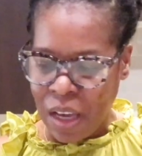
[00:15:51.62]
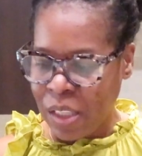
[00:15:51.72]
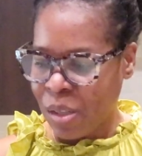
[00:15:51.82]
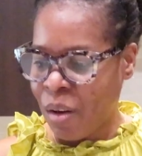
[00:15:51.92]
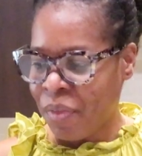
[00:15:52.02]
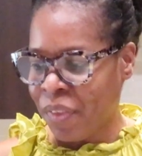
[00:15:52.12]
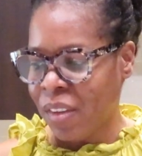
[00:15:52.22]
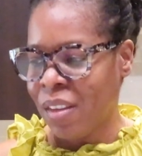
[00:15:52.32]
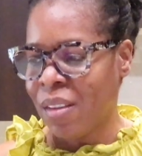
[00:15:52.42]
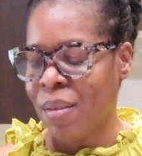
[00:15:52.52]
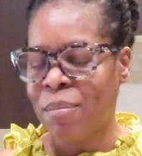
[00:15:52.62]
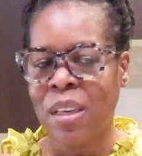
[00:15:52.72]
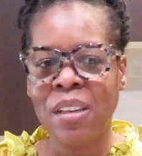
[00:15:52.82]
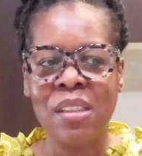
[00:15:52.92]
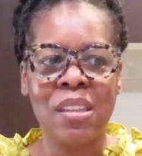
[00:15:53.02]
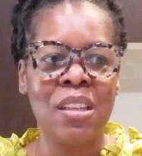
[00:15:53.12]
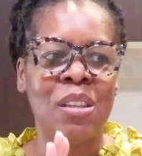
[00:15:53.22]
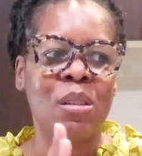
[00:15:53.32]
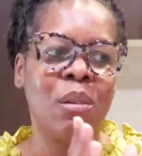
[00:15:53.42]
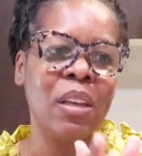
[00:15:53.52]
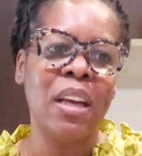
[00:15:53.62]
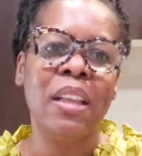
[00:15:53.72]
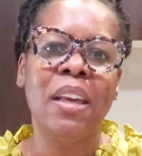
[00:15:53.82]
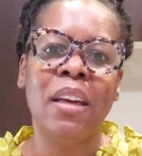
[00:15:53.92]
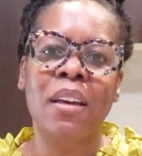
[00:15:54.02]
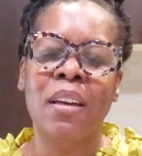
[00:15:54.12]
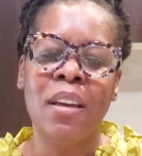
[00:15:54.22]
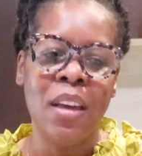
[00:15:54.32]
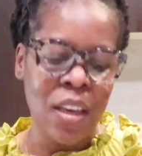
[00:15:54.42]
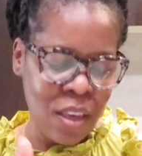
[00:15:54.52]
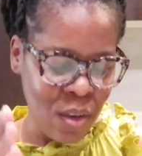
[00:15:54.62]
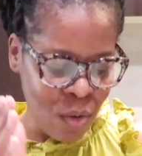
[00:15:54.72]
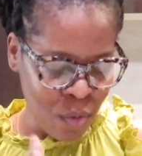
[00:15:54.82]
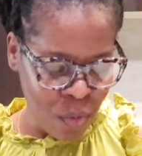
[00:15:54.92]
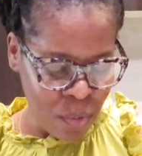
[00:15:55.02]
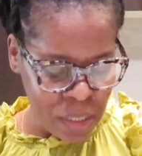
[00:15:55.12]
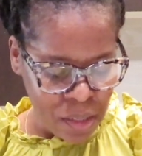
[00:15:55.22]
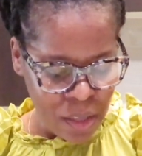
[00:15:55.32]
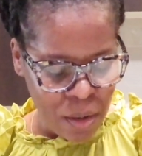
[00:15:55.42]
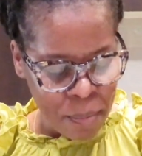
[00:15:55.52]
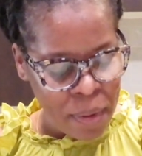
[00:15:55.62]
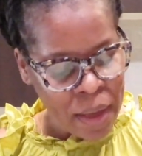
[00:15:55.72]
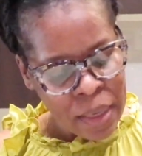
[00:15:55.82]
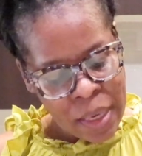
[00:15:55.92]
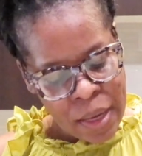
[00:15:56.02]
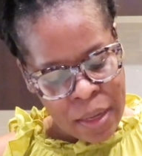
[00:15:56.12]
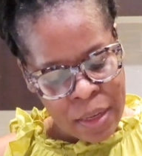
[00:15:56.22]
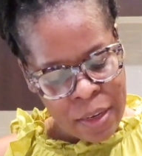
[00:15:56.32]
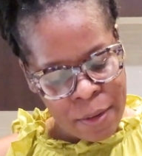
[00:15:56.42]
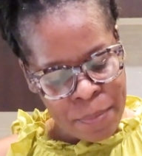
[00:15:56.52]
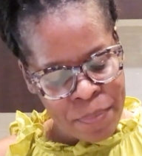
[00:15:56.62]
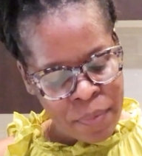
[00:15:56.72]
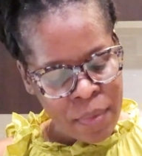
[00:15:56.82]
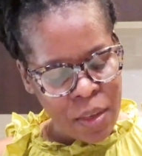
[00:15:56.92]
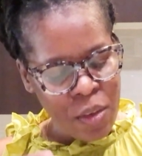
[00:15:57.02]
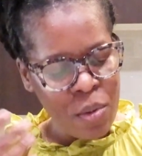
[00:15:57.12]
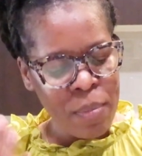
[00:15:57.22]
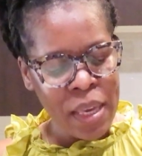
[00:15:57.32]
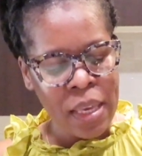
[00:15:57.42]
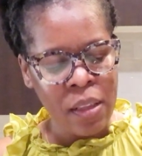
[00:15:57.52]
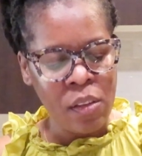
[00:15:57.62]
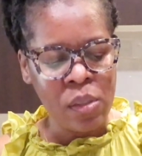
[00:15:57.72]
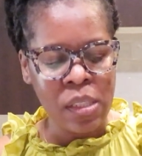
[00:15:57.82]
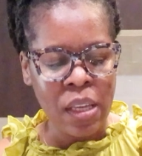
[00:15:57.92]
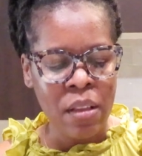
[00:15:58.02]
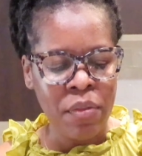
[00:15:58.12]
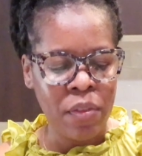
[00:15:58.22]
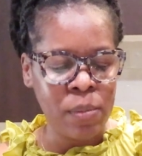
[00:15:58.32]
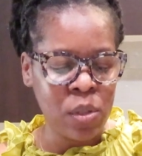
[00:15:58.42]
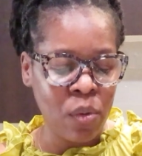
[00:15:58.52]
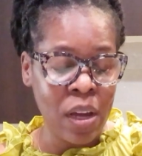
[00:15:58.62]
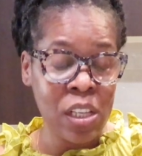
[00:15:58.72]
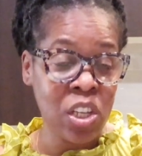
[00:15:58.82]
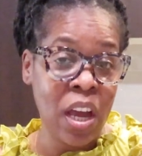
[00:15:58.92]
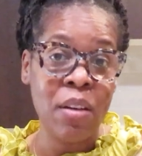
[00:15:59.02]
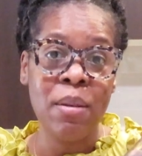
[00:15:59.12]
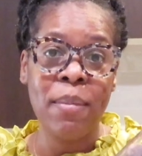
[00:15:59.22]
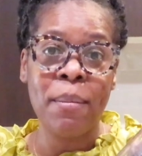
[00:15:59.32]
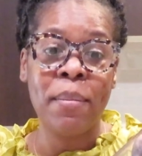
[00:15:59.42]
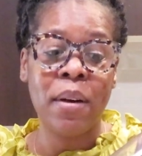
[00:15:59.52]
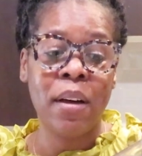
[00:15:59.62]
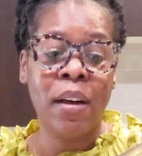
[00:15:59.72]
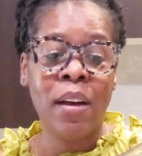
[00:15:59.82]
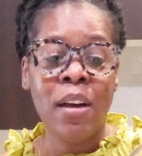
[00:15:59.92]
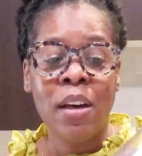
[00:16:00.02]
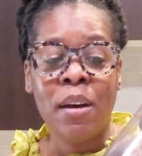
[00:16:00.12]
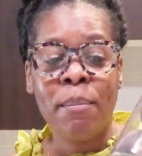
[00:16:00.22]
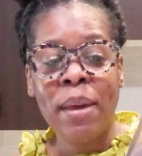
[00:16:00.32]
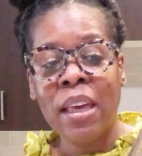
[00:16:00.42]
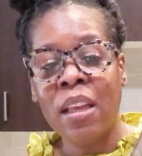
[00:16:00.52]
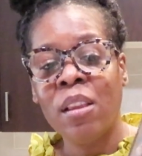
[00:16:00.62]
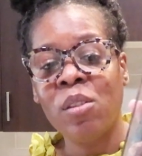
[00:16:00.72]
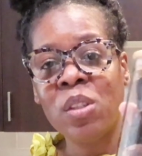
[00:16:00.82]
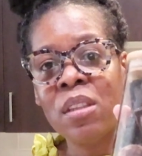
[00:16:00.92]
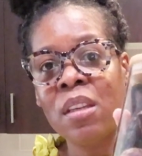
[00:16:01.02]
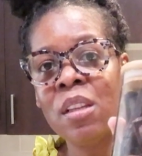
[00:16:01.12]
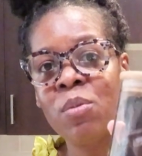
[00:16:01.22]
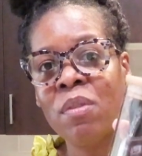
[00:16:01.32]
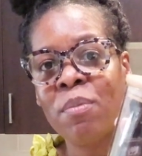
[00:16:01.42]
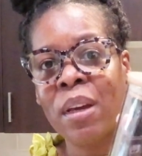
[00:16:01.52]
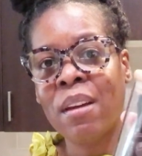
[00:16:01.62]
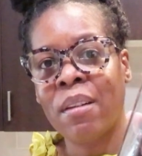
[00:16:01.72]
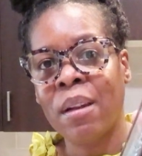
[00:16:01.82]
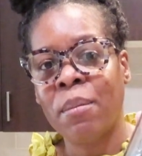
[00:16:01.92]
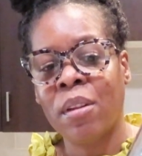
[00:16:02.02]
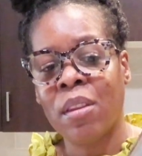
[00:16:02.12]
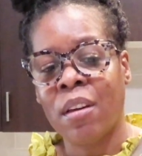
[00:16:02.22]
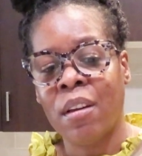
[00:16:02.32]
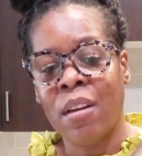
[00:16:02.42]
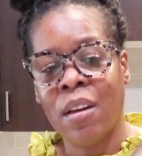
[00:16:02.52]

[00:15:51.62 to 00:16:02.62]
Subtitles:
as often, because it's organic. You grow it in your backyard, you make it yourself from scratch. I remember making those things with my grandmother.